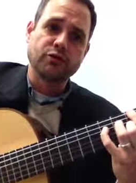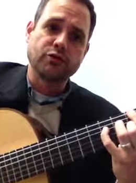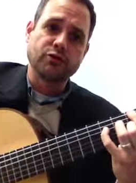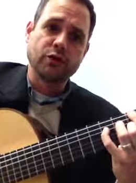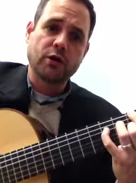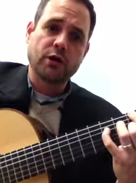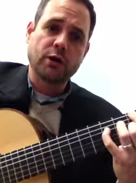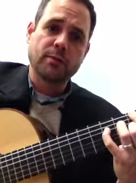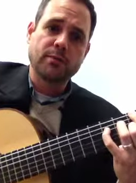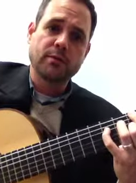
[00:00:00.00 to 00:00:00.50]

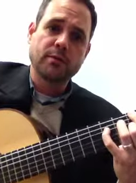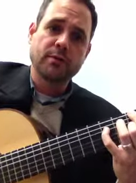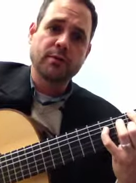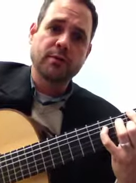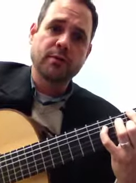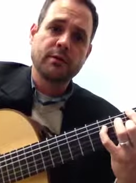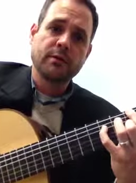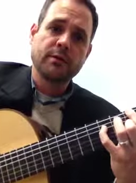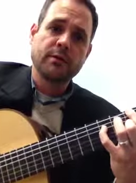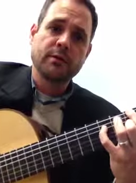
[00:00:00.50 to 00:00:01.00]
sharp,
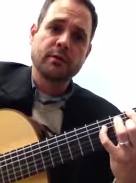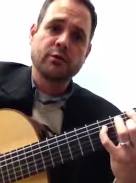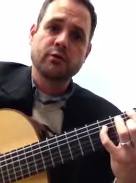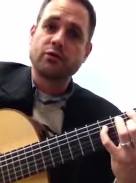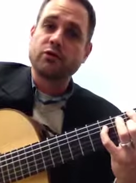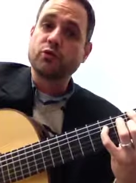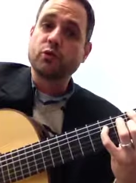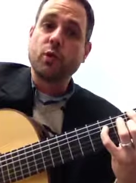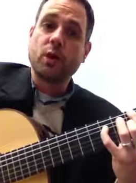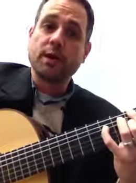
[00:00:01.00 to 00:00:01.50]

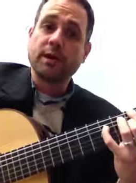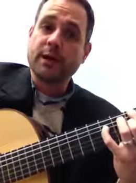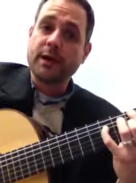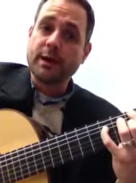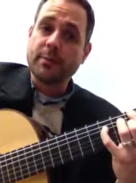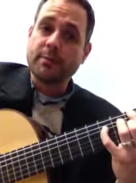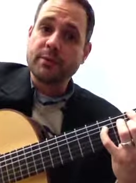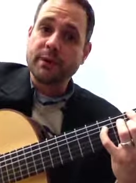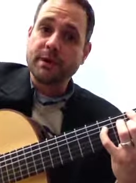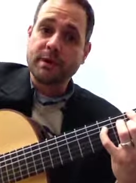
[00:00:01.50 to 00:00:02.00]
just walking
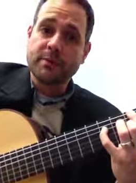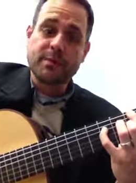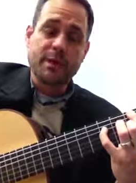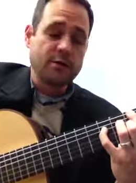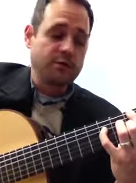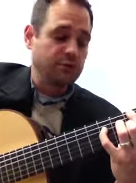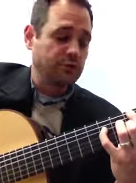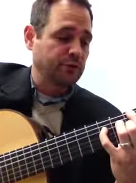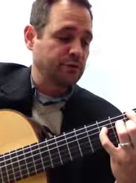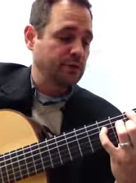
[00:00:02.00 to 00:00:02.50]
up an E
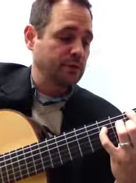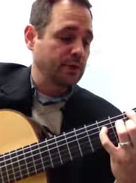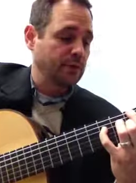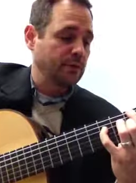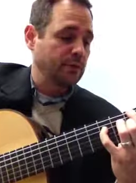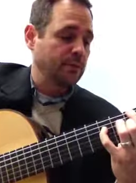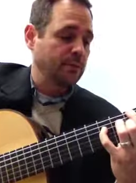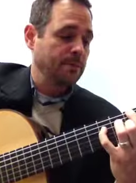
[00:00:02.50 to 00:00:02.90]
major scale,